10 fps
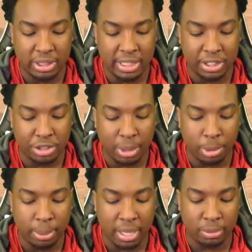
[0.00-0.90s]
see the
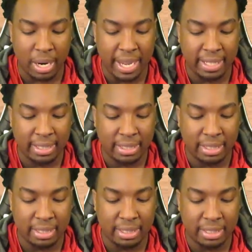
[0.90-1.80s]
dribble button, right?
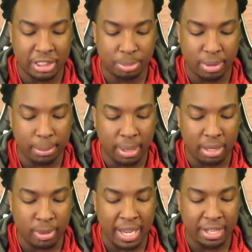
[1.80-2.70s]
The the sprint
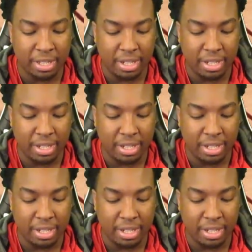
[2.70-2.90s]
button, right?